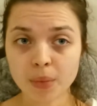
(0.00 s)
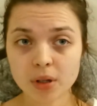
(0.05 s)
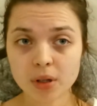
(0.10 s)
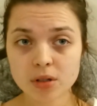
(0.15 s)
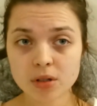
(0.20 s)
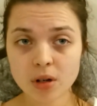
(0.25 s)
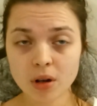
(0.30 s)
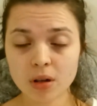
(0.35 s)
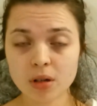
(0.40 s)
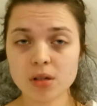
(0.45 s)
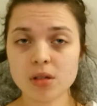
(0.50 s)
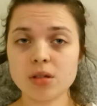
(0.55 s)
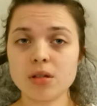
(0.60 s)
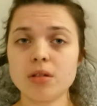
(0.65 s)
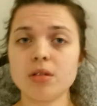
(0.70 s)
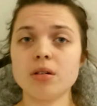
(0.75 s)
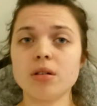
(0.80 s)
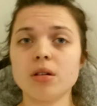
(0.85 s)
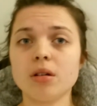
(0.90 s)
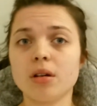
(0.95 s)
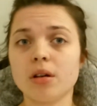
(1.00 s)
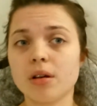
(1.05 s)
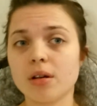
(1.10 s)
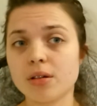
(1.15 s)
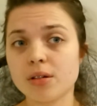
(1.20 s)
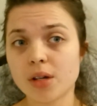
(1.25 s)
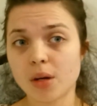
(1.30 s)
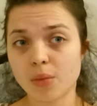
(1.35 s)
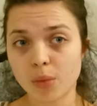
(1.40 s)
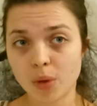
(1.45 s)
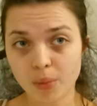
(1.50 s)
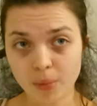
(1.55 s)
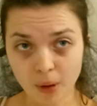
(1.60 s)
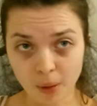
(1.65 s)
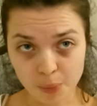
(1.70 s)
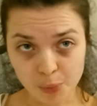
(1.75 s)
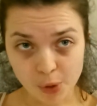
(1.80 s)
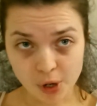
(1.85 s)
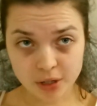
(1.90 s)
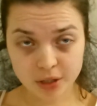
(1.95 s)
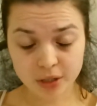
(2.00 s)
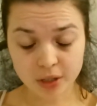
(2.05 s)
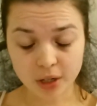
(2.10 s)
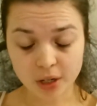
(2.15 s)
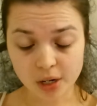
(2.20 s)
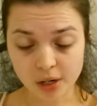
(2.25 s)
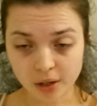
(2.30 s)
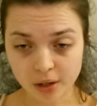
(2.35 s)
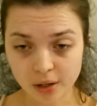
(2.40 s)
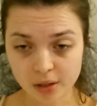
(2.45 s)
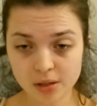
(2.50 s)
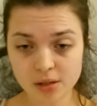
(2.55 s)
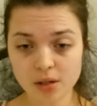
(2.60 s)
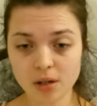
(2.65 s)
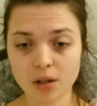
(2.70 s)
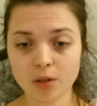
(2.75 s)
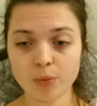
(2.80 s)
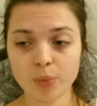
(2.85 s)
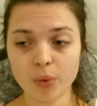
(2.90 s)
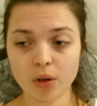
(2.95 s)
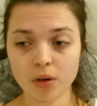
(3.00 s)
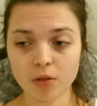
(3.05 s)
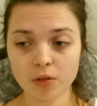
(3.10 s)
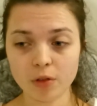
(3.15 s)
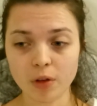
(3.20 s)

Just done my blood pressure because I've been